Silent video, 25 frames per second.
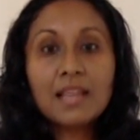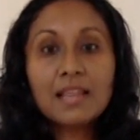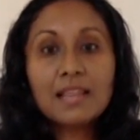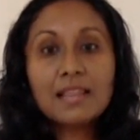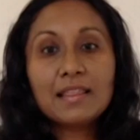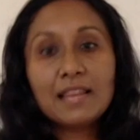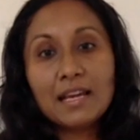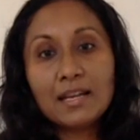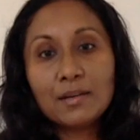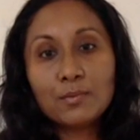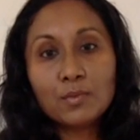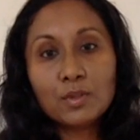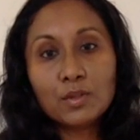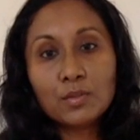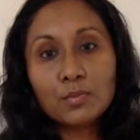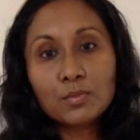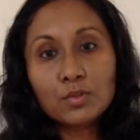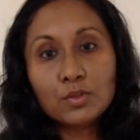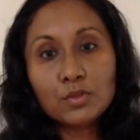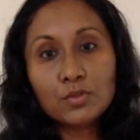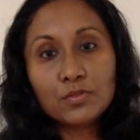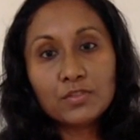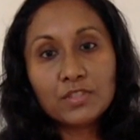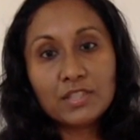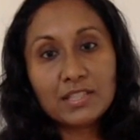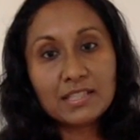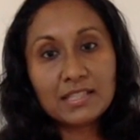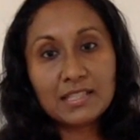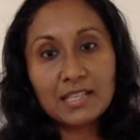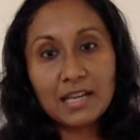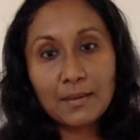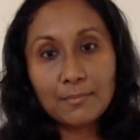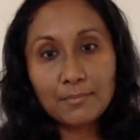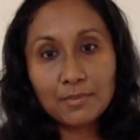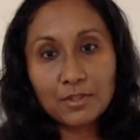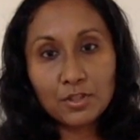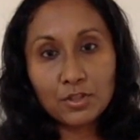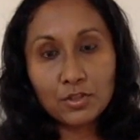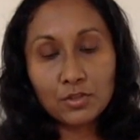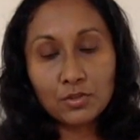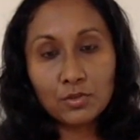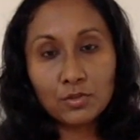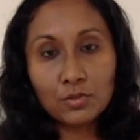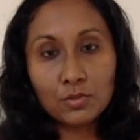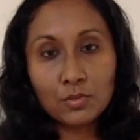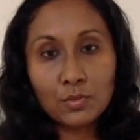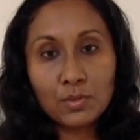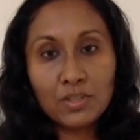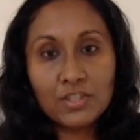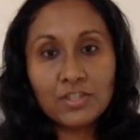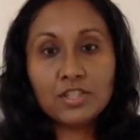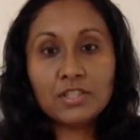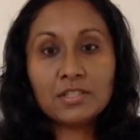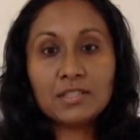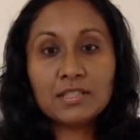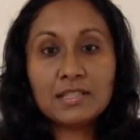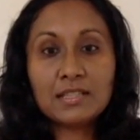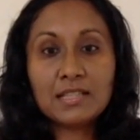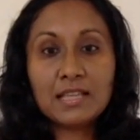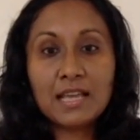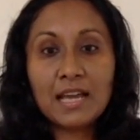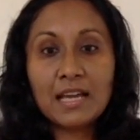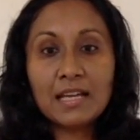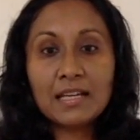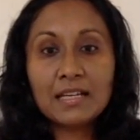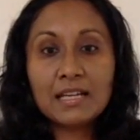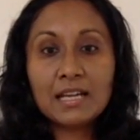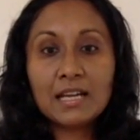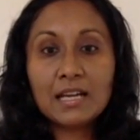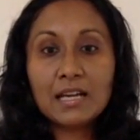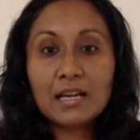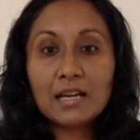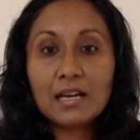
then we'll move to step 2, which is then